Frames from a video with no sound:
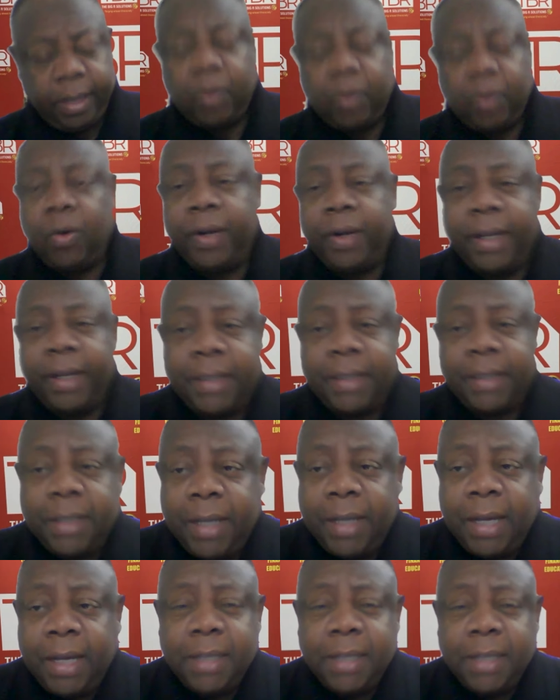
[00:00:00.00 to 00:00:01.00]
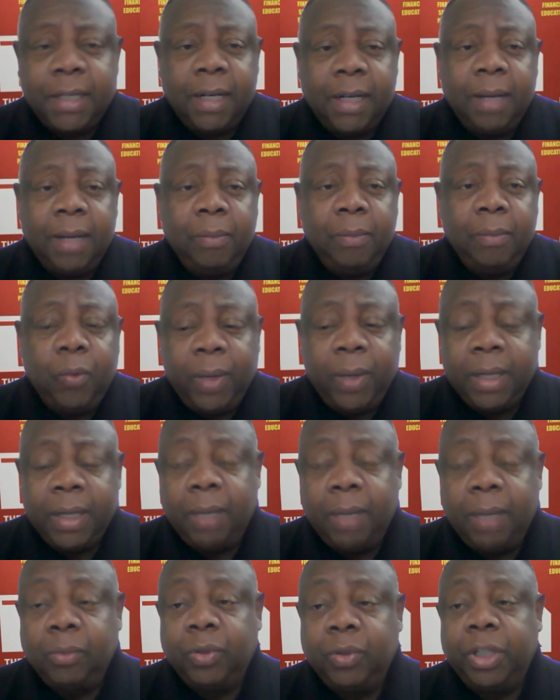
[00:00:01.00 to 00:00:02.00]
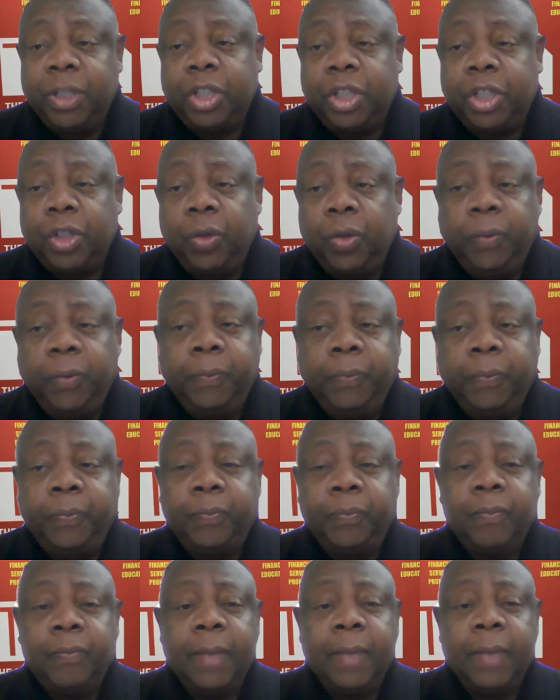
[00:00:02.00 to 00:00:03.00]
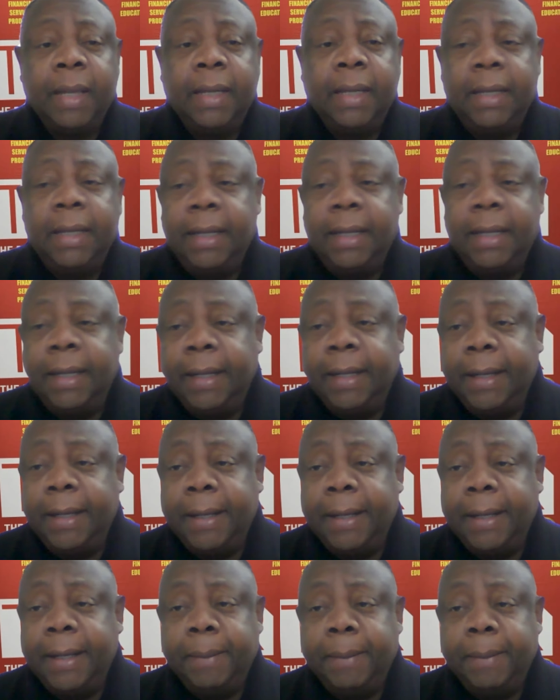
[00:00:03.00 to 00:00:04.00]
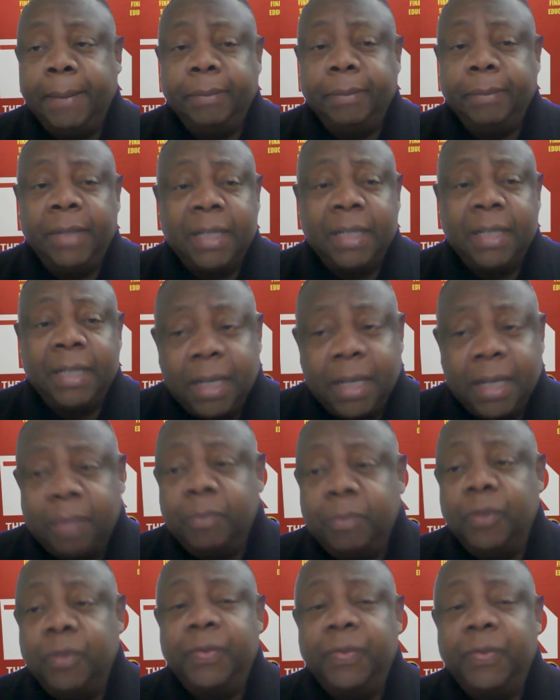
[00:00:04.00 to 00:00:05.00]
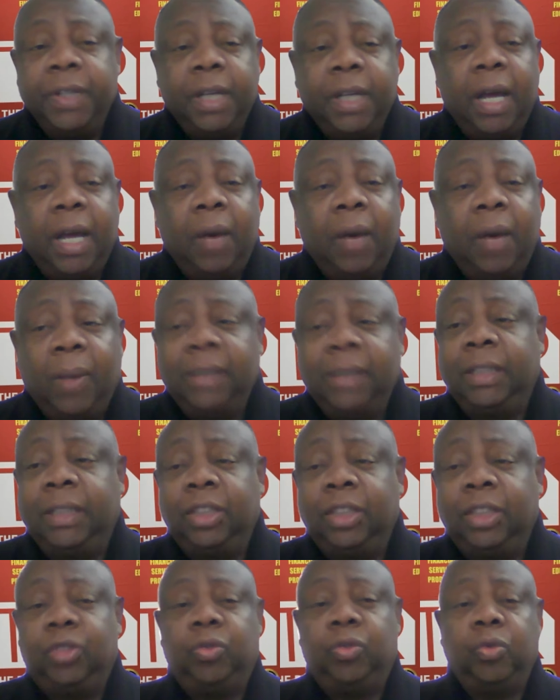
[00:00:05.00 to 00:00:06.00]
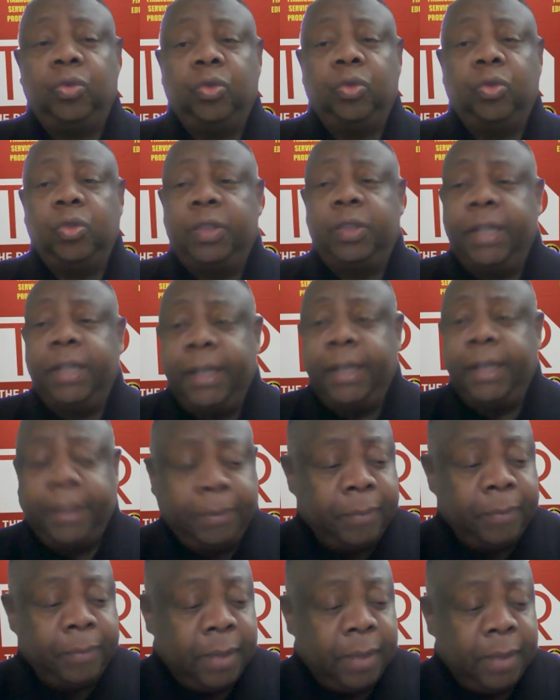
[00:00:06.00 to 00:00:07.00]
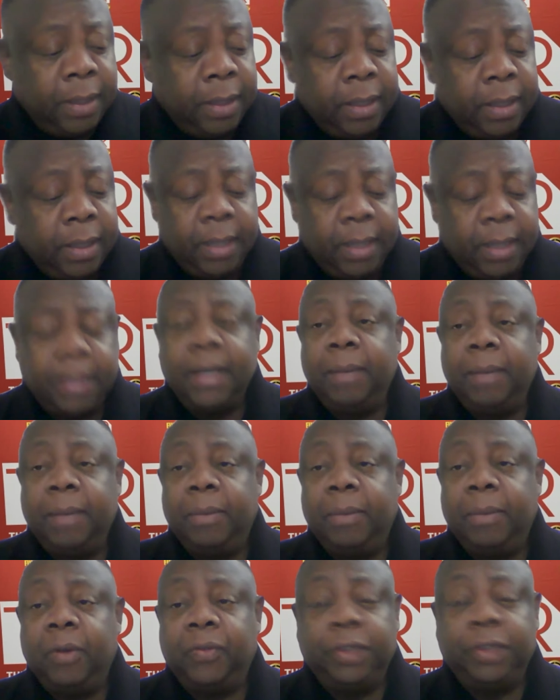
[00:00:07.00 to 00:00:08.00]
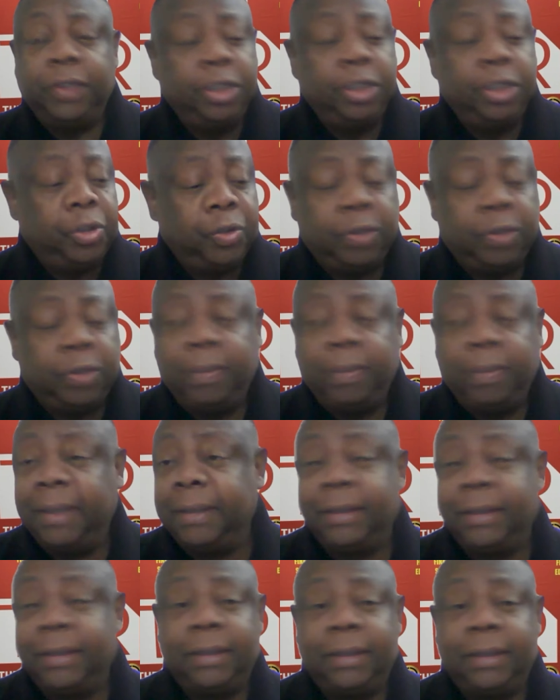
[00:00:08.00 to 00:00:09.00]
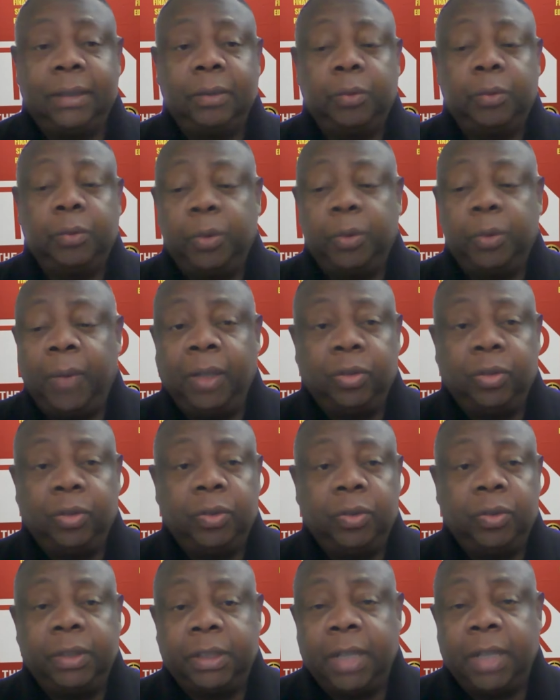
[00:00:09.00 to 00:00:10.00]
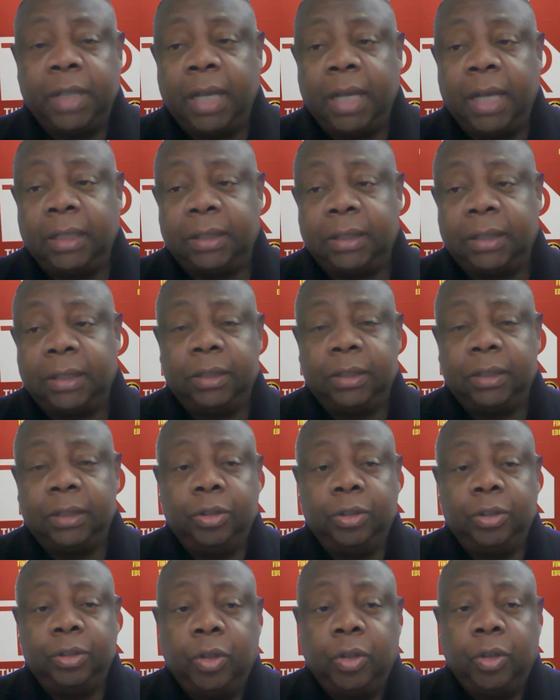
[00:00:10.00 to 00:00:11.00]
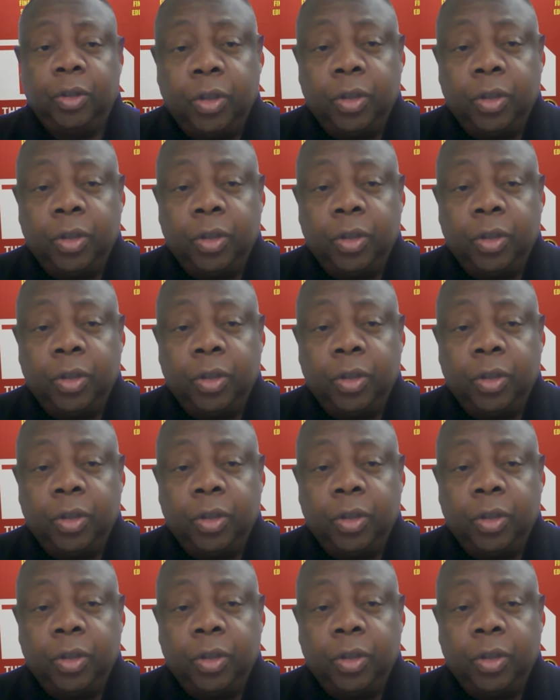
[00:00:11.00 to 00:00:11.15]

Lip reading: connect. Saddam, welcome to the show. Let's get moving. I want us to look at a number of issues, but we want to discuss your